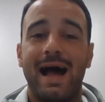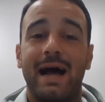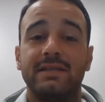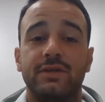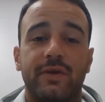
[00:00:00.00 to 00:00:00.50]

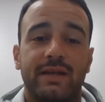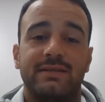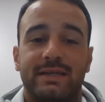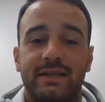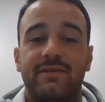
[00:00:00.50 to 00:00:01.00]
As you can
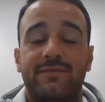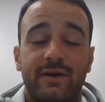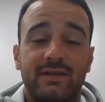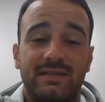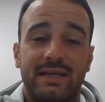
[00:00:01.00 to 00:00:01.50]
see, the
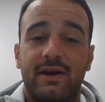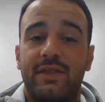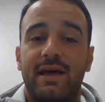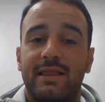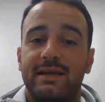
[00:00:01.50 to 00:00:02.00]
first thing on
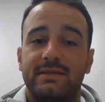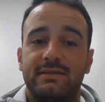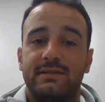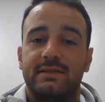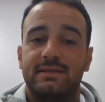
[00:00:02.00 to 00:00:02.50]
that
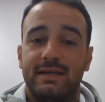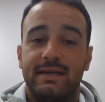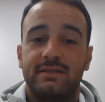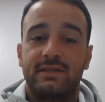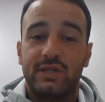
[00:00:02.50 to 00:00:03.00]
list
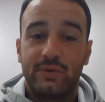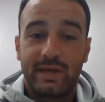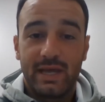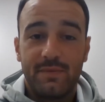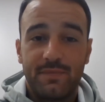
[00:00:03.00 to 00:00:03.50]
says to
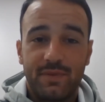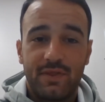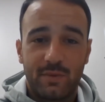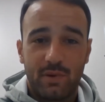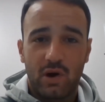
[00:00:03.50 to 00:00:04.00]
keep
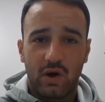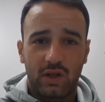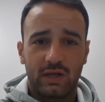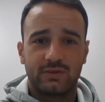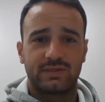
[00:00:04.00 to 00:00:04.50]
the ball
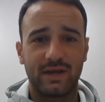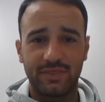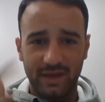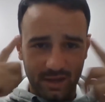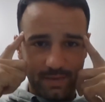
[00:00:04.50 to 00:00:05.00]
close. Now
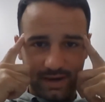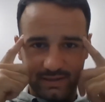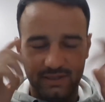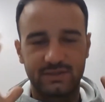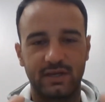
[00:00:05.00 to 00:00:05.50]
think about it
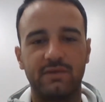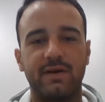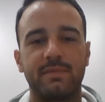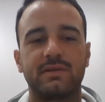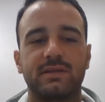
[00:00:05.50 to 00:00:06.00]
to yourself.
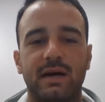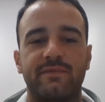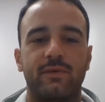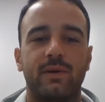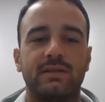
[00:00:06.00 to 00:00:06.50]
I'm going to stop
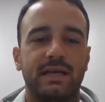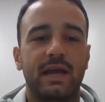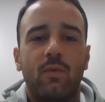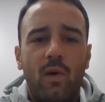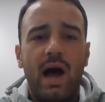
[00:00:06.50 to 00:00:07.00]
for 1
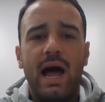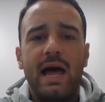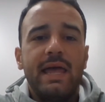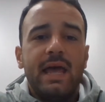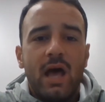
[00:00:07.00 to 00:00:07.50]
second.
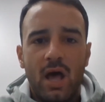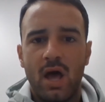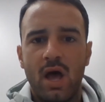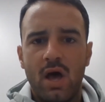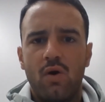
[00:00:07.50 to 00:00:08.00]
Why
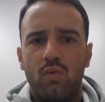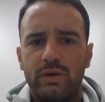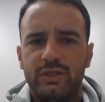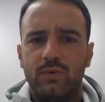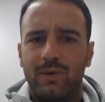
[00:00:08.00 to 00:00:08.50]

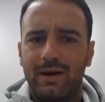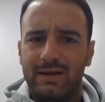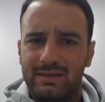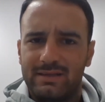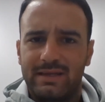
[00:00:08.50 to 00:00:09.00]
would you
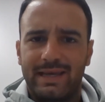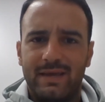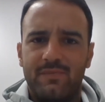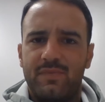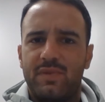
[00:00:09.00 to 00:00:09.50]
want to
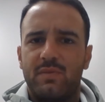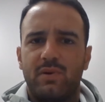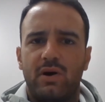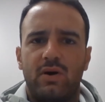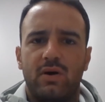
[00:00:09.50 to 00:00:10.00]
keep the
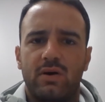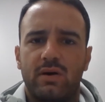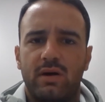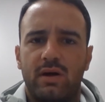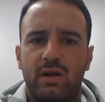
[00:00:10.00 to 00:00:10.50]
ball
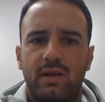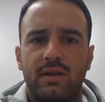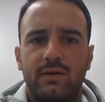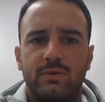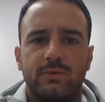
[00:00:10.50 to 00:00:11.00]

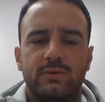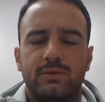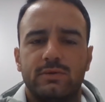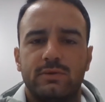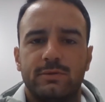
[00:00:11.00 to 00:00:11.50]
close?